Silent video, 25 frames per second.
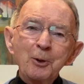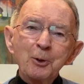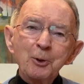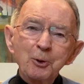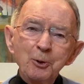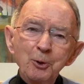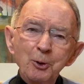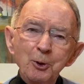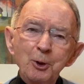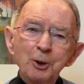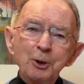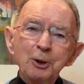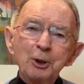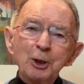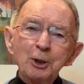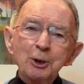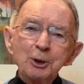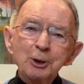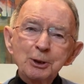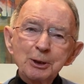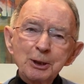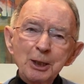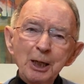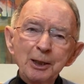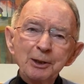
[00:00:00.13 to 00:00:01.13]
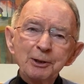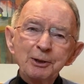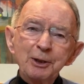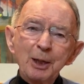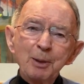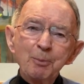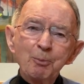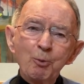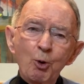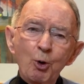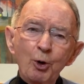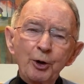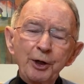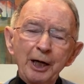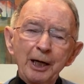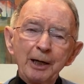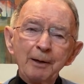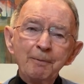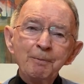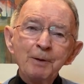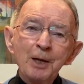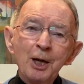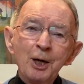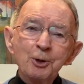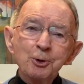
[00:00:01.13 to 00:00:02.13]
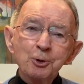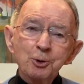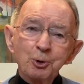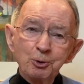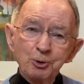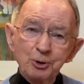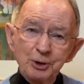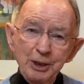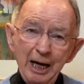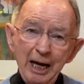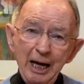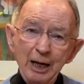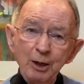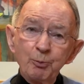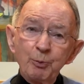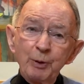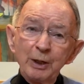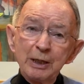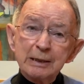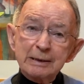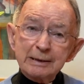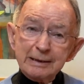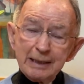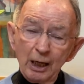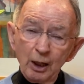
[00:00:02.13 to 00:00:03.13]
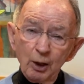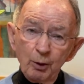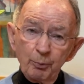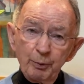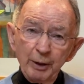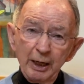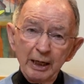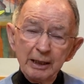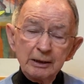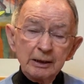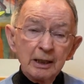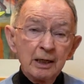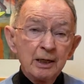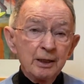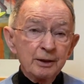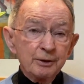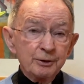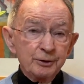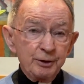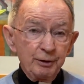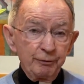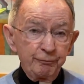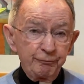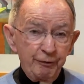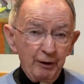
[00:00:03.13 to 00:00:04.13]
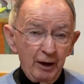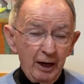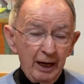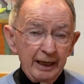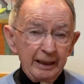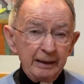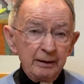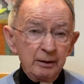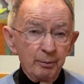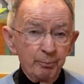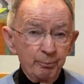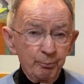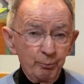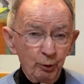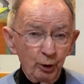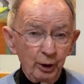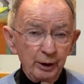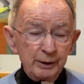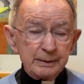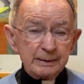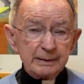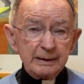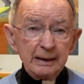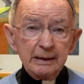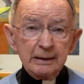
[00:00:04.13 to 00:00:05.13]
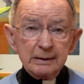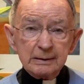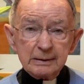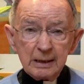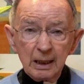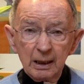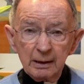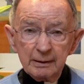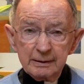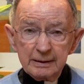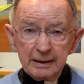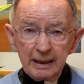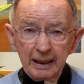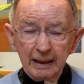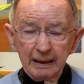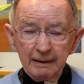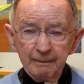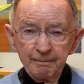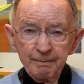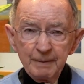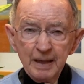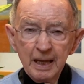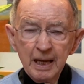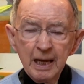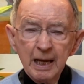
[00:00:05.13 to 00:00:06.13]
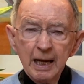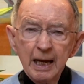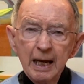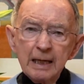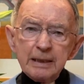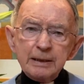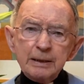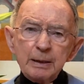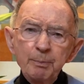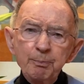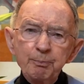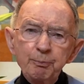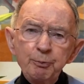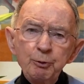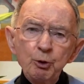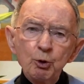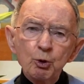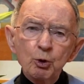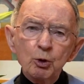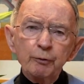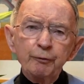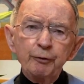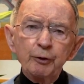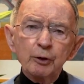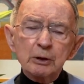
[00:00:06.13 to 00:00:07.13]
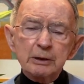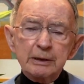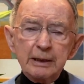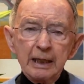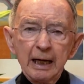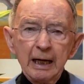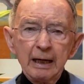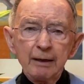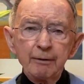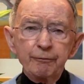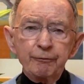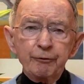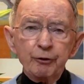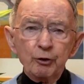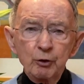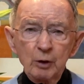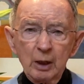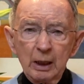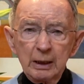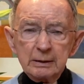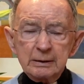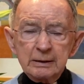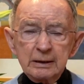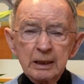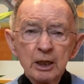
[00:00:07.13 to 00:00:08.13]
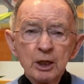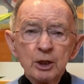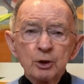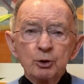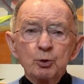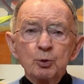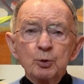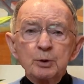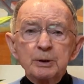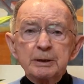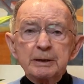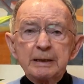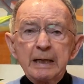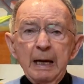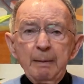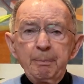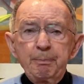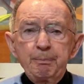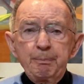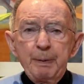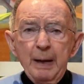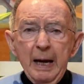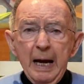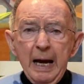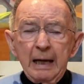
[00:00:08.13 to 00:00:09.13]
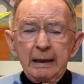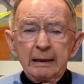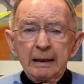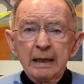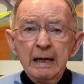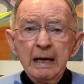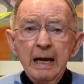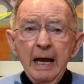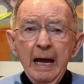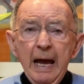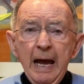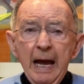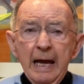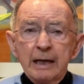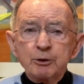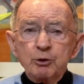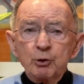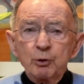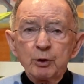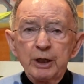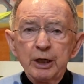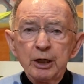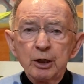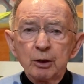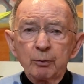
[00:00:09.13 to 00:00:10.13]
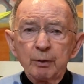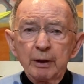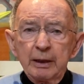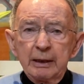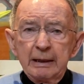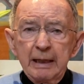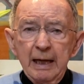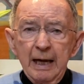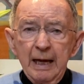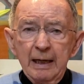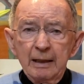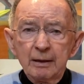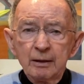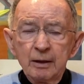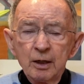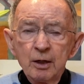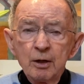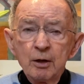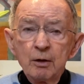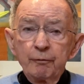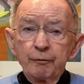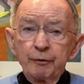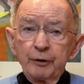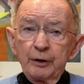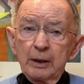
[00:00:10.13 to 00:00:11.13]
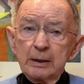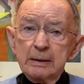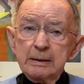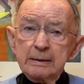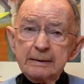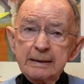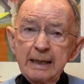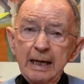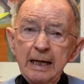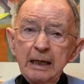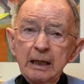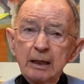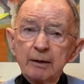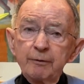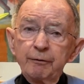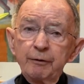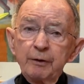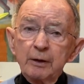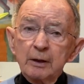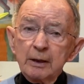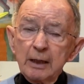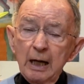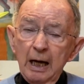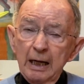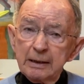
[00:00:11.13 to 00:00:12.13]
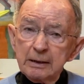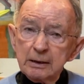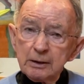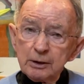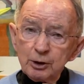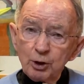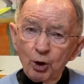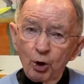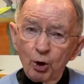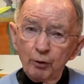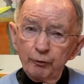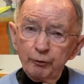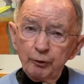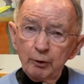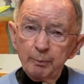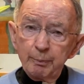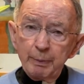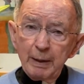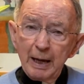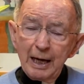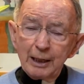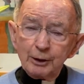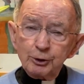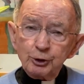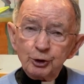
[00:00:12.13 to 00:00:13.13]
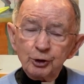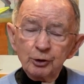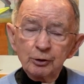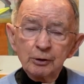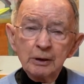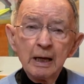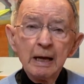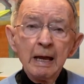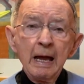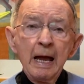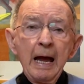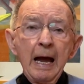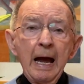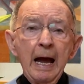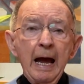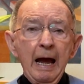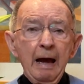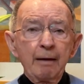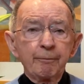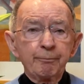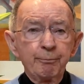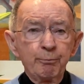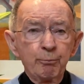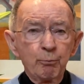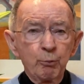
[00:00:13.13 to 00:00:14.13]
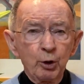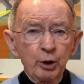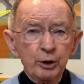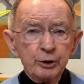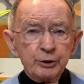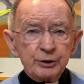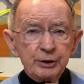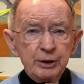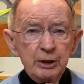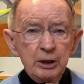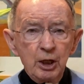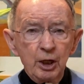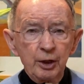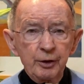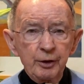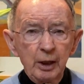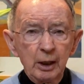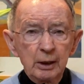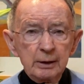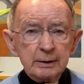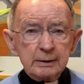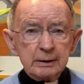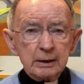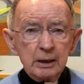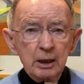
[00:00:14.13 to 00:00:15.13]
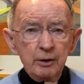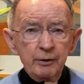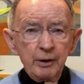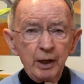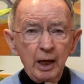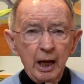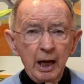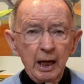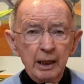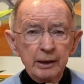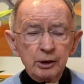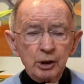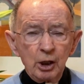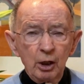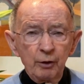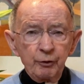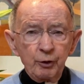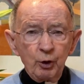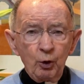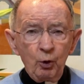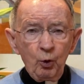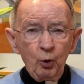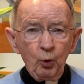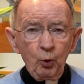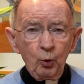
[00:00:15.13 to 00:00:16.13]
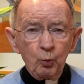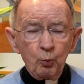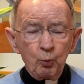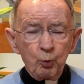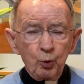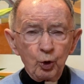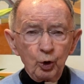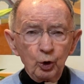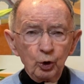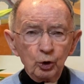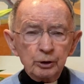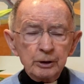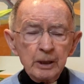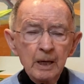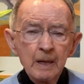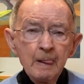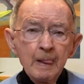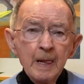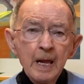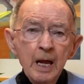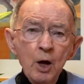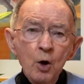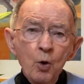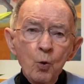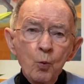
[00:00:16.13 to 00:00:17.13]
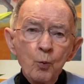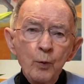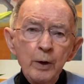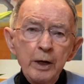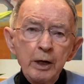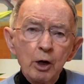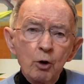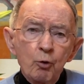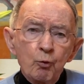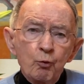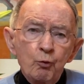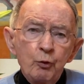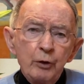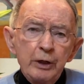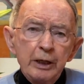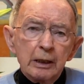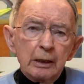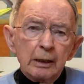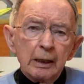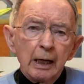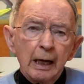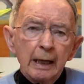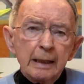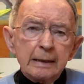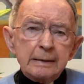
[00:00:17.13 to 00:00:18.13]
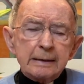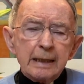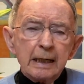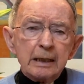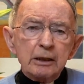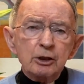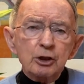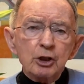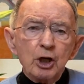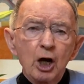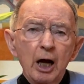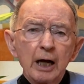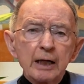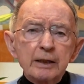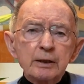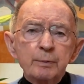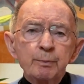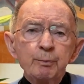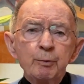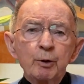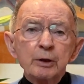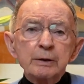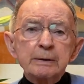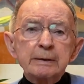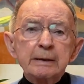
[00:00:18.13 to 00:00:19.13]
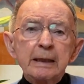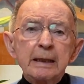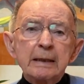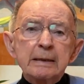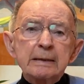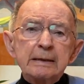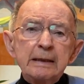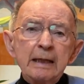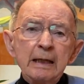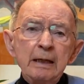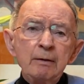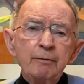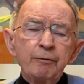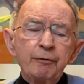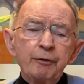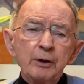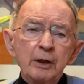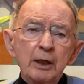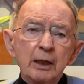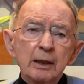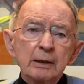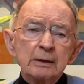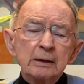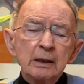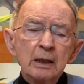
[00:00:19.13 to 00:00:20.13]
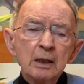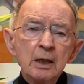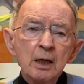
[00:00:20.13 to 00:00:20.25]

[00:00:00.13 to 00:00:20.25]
Good Sunday morning. Today we celebrate Divine Mercy Sunday. It's a beautiful day for us to step back and to hear again, for the sake of thy sorrowful passion, have mercy on us and on the whole world. We realize that God's mercy is infinite,